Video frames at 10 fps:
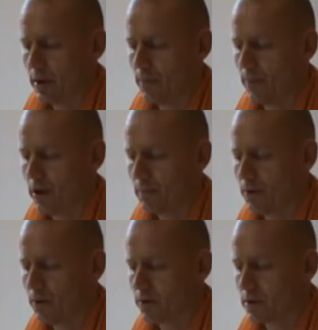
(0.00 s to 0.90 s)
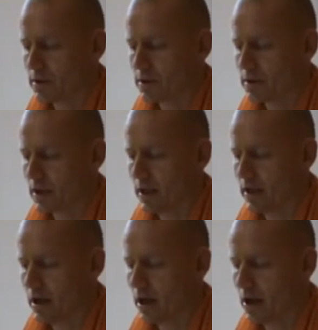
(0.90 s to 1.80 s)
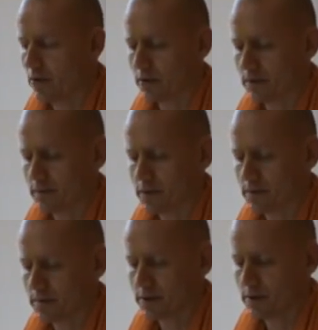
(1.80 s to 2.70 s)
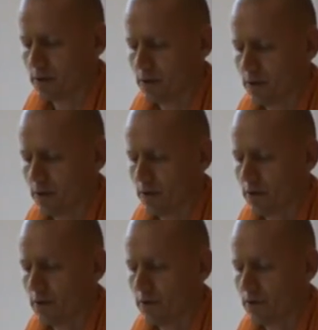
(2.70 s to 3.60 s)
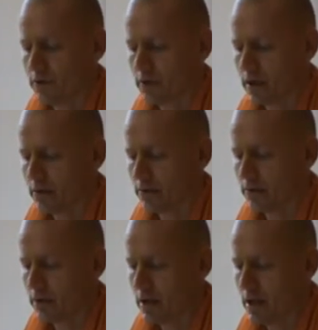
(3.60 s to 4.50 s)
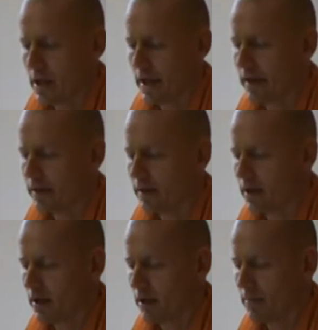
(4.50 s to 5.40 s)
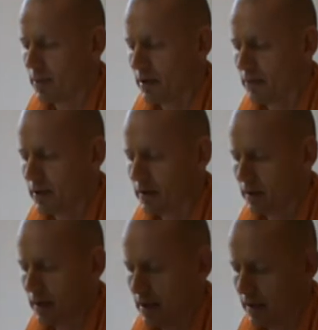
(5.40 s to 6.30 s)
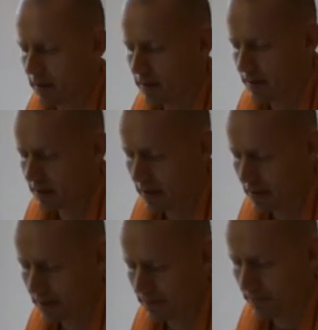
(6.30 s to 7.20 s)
Real progress is getting out of this material world altogether. As stated in Bhagavad Gita 8.16,